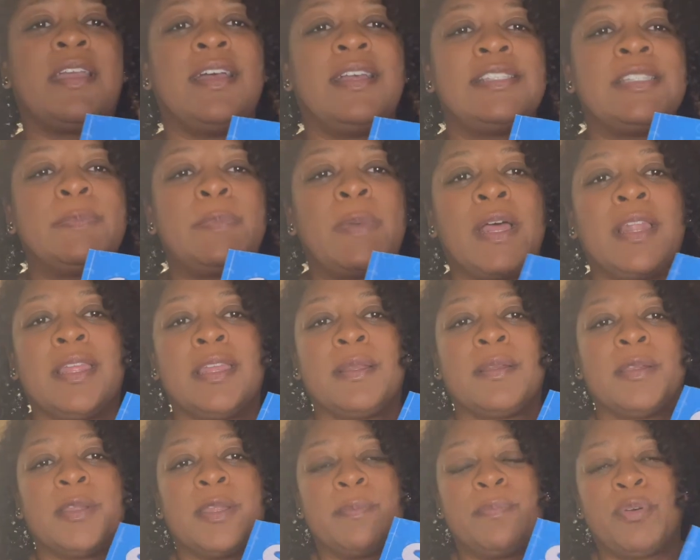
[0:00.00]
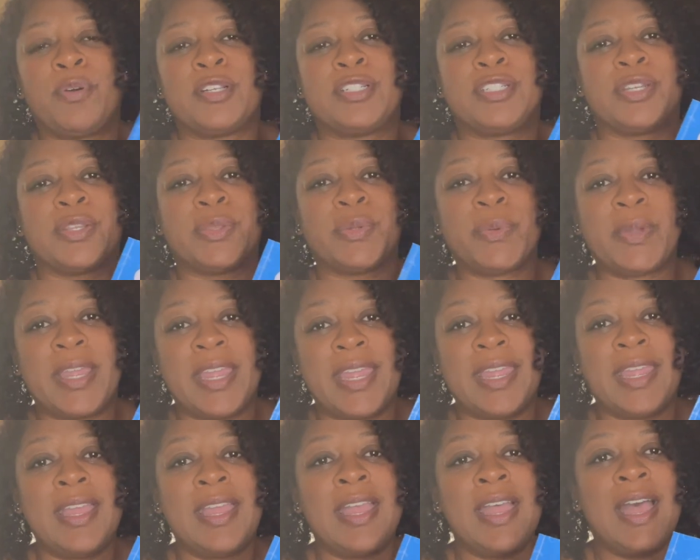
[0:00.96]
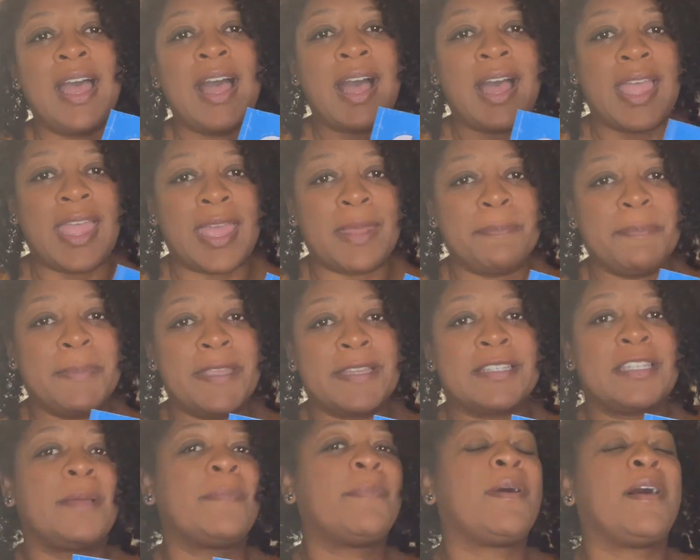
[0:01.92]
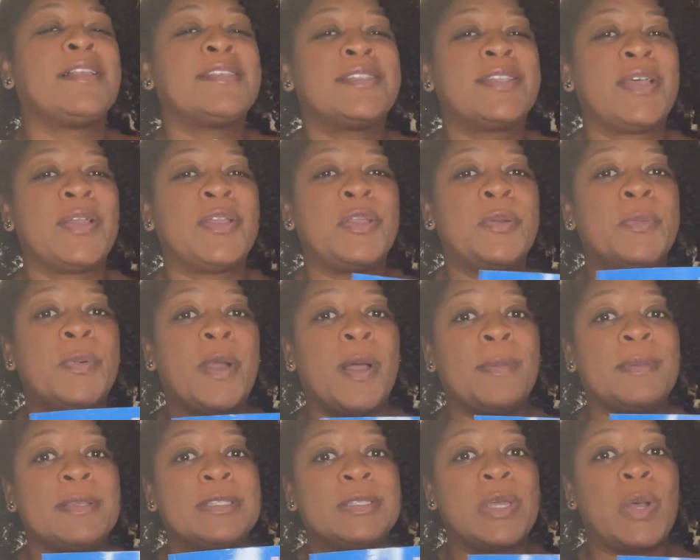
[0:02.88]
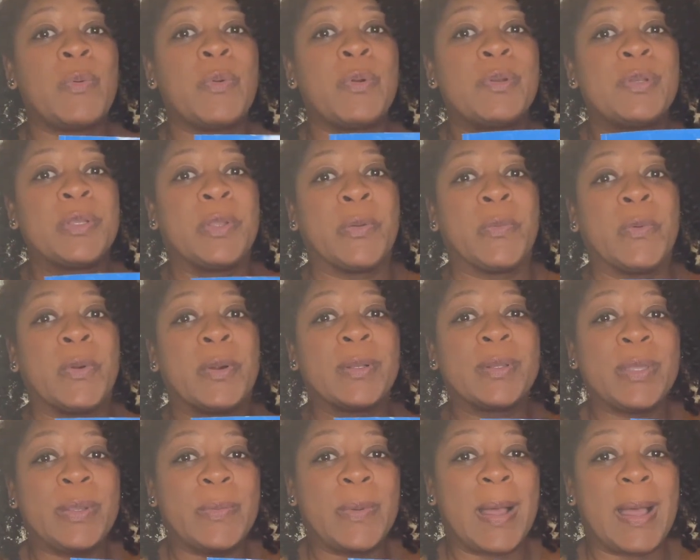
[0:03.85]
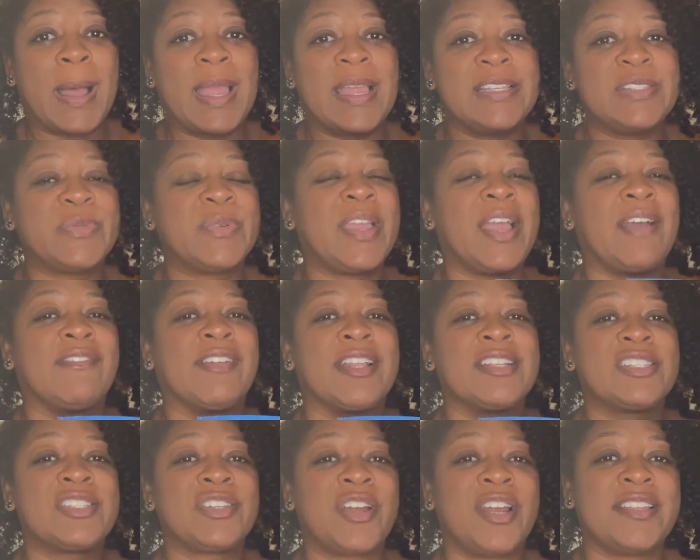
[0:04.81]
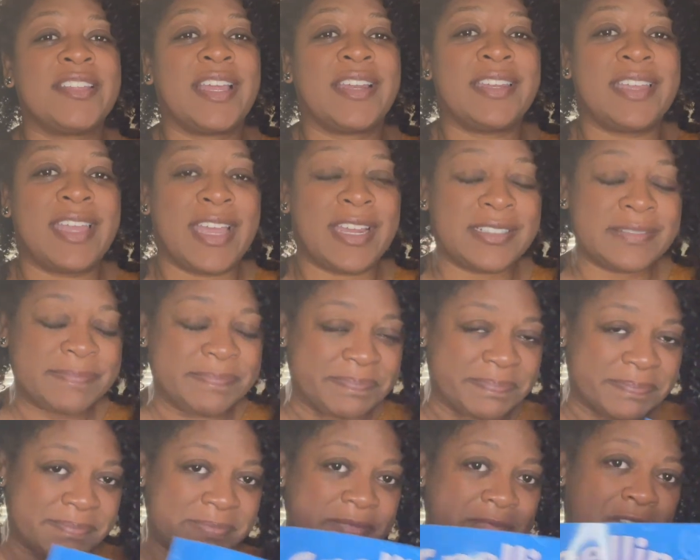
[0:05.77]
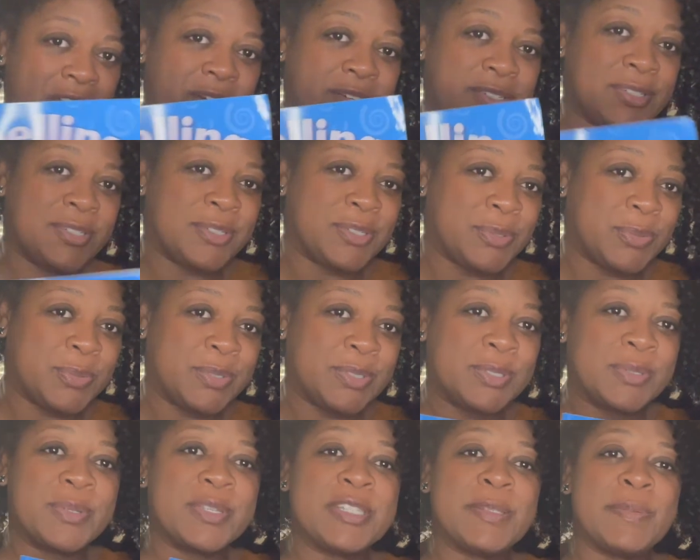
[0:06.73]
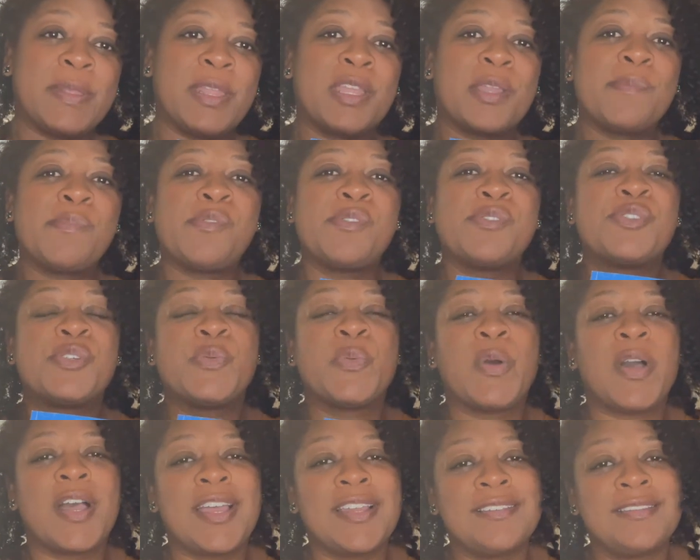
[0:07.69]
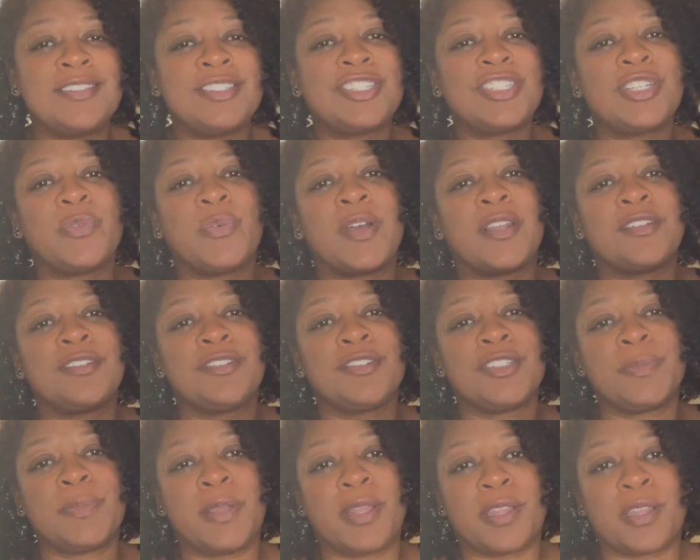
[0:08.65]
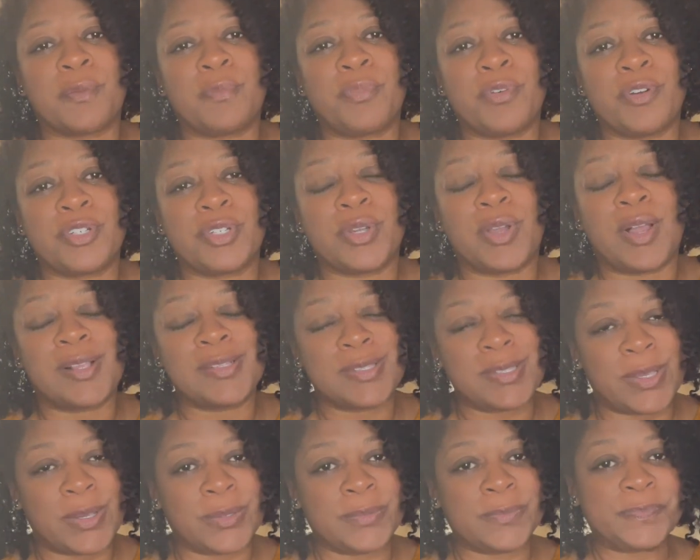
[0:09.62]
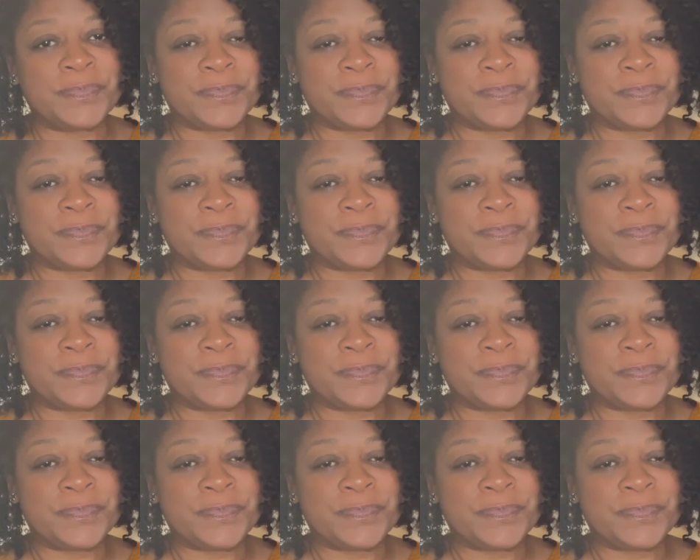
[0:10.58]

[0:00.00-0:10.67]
Spelling in Poetry 3, I had picked up also. You probably saw we were doing Wordly Wise. We had not started that yet. Her sister was doing Spelling in Poetry 1. She wanted to do Spelling in Poetry also.